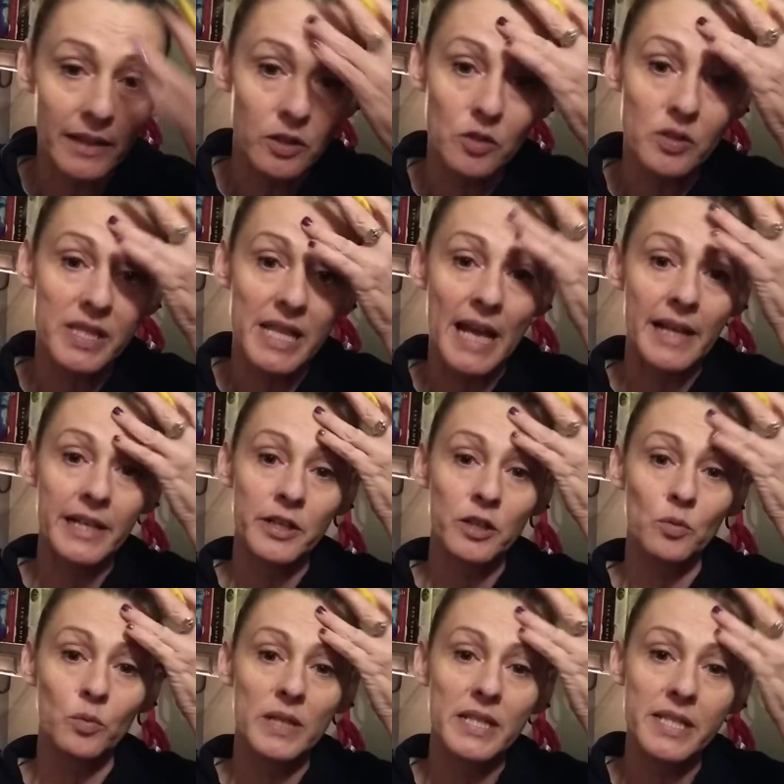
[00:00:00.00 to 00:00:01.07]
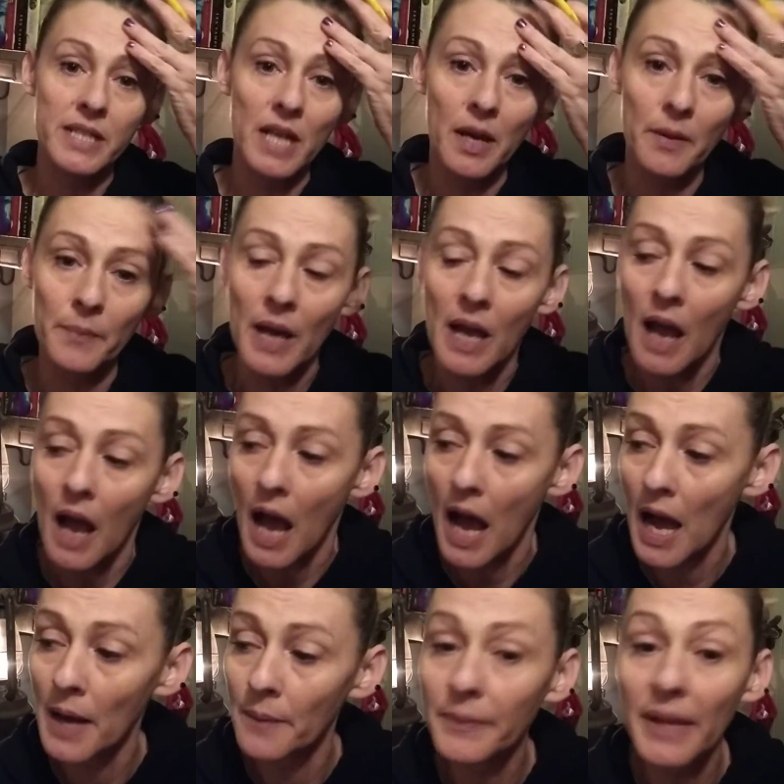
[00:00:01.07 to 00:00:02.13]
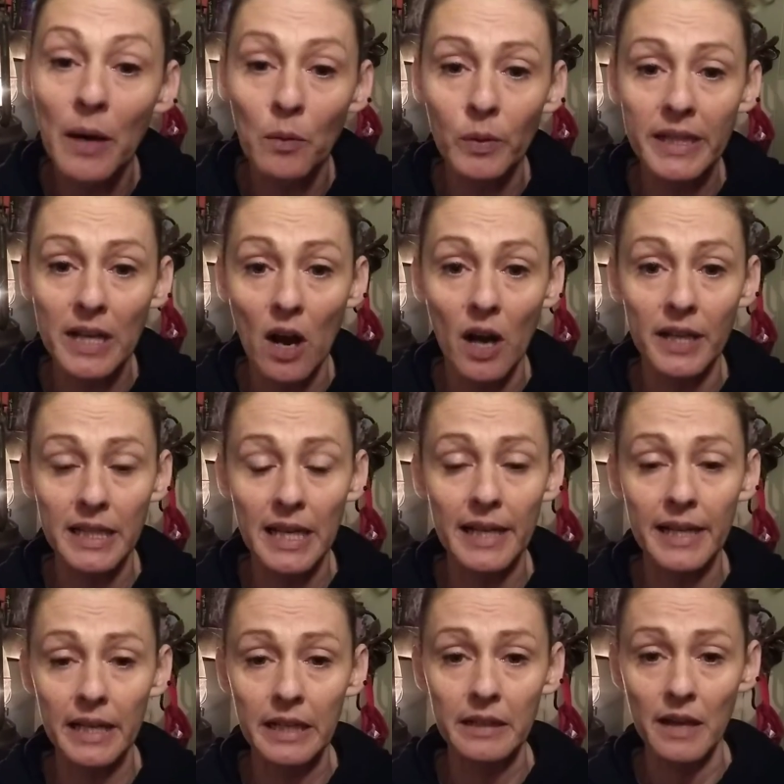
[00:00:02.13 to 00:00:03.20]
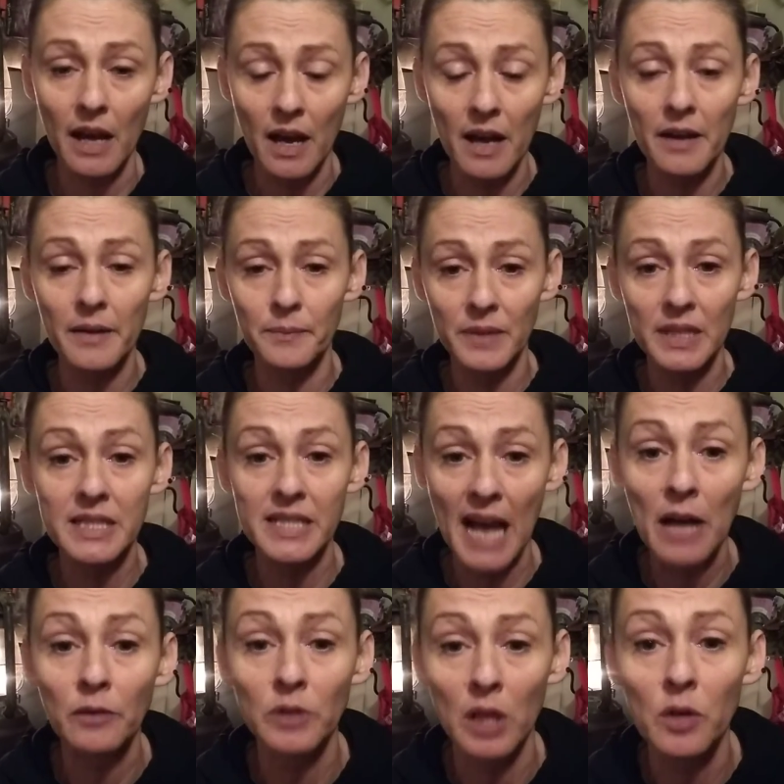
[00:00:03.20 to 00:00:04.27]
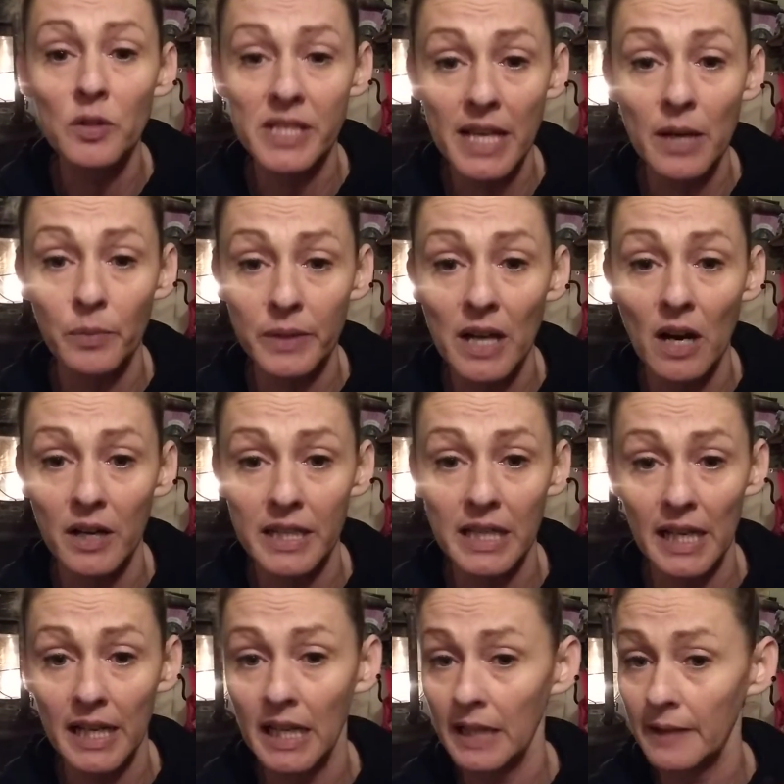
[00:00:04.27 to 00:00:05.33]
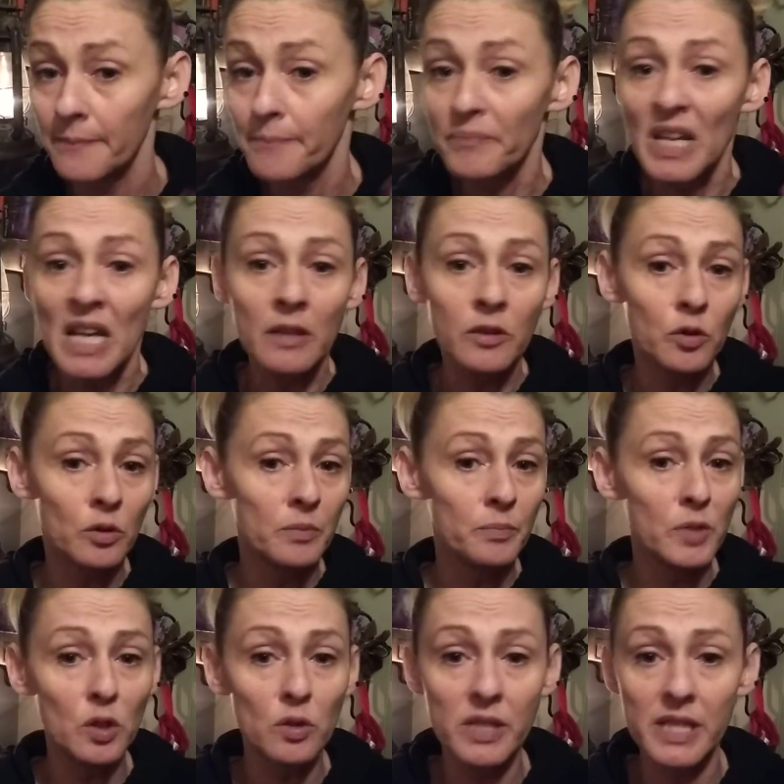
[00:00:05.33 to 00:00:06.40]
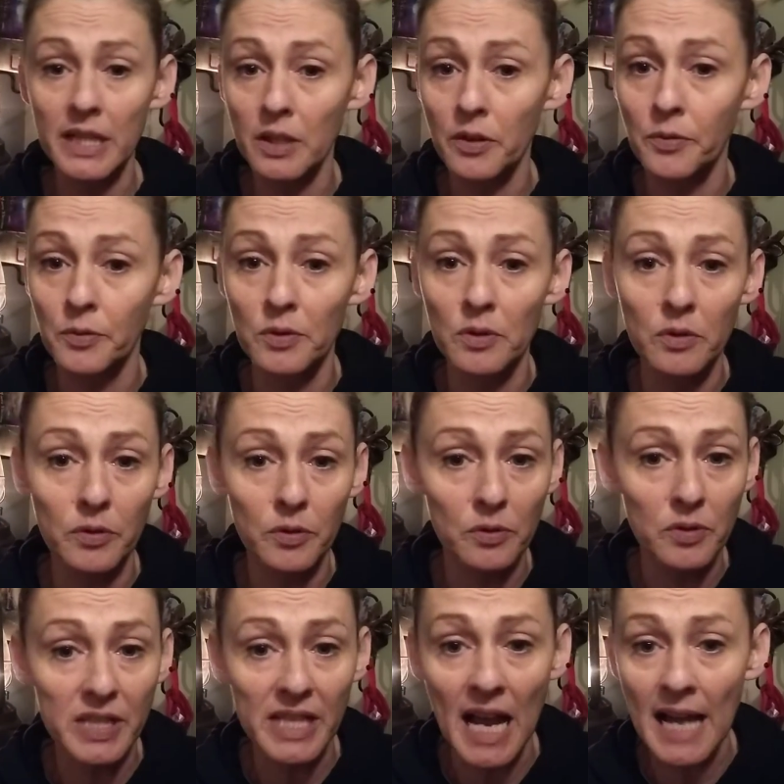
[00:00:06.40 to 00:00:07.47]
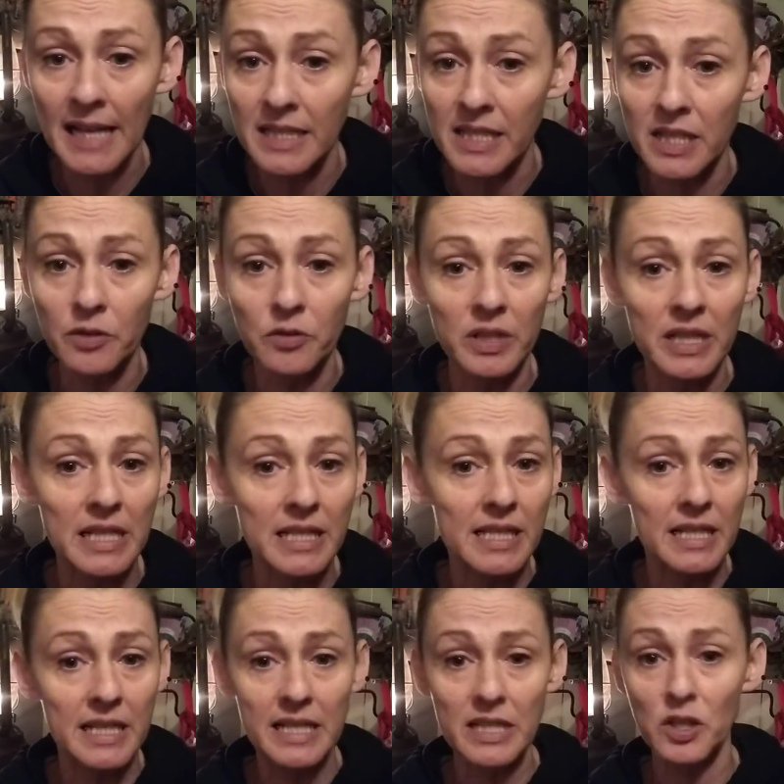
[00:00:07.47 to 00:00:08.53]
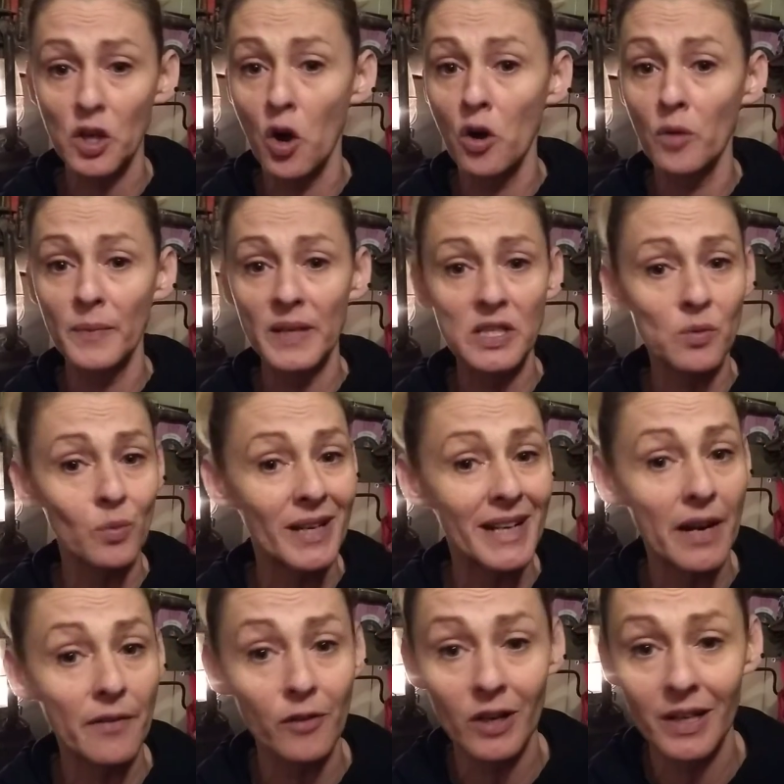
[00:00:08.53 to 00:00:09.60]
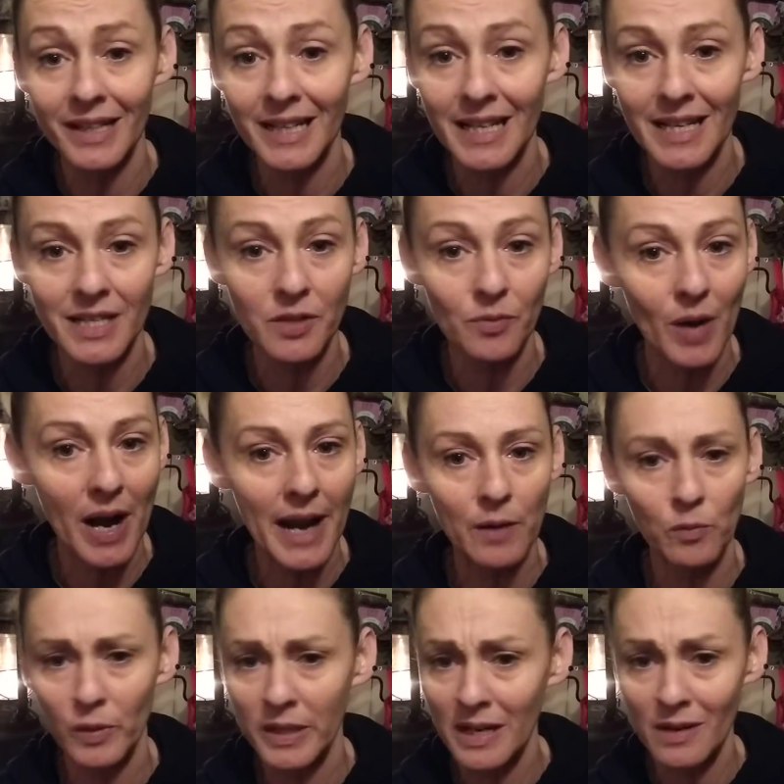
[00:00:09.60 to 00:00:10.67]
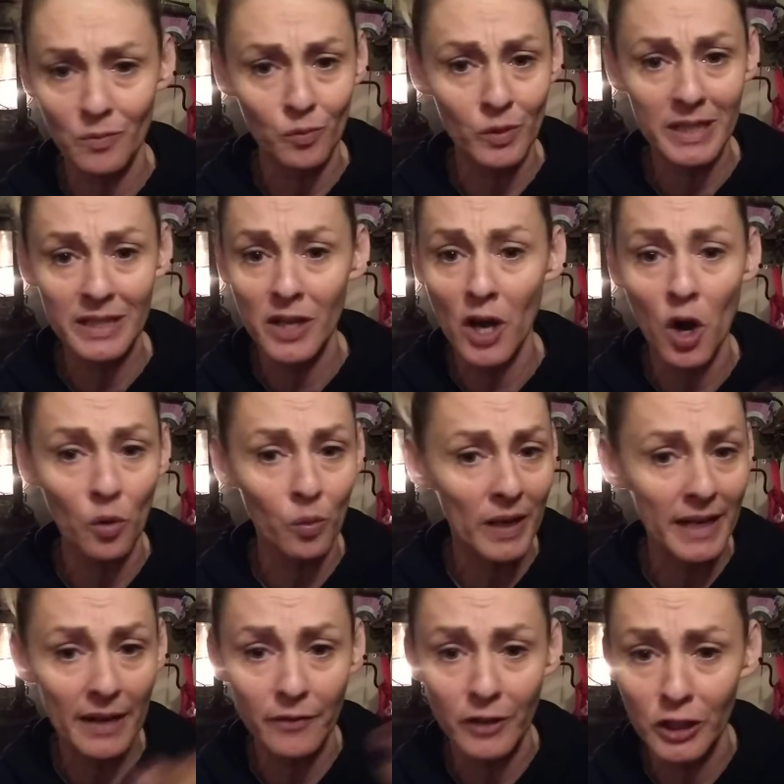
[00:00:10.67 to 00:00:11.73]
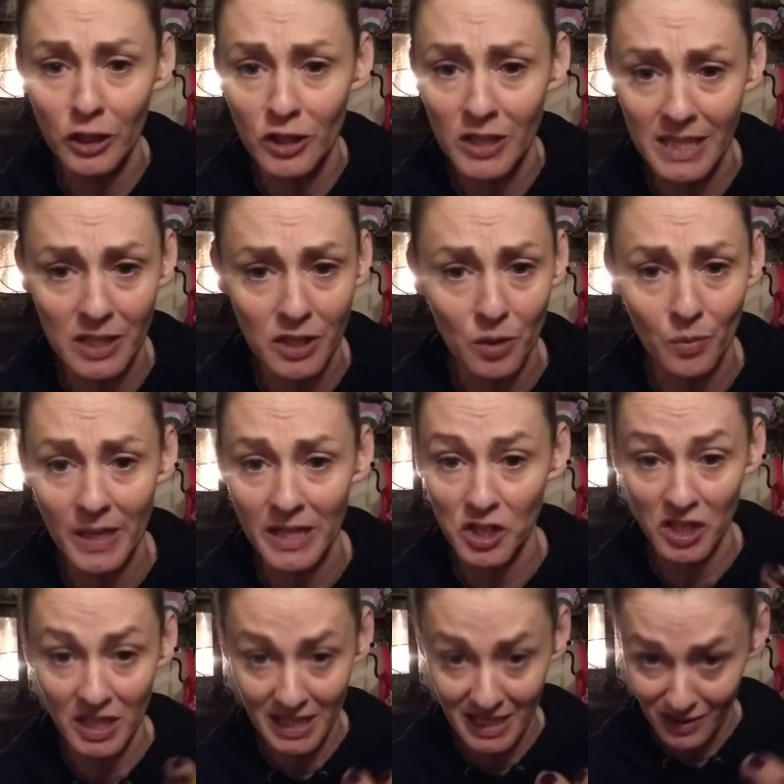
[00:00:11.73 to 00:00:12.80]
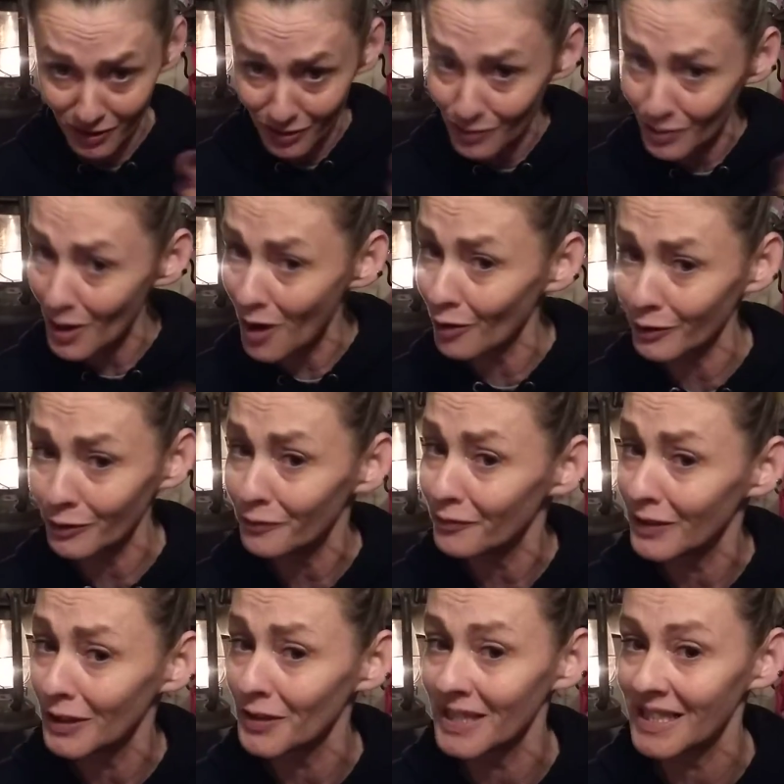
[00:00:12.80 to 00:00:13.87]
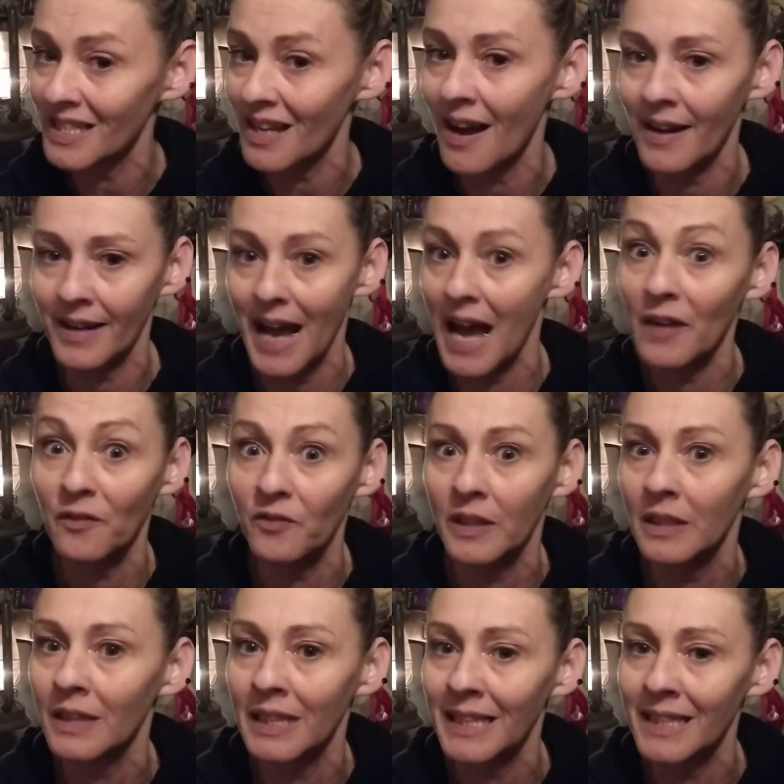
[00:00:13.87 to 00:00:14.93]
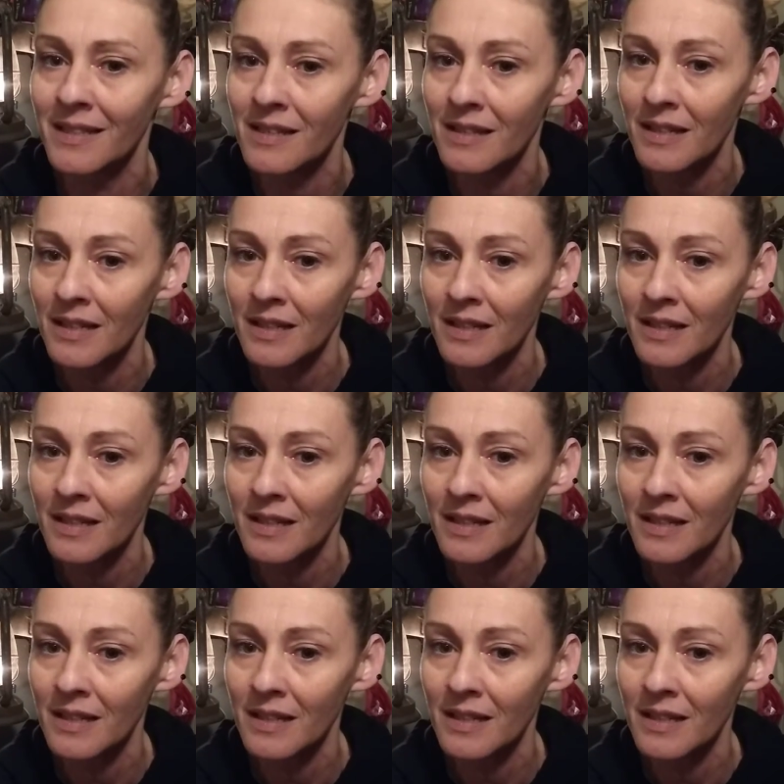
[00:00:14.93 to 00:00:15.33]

Use that inner wisdom that we are getting, the downloads that we are getting through music, through signs, synchronicities, omens, whatever it is, right? We know whatever your situation is, you feel the tug. I feel it.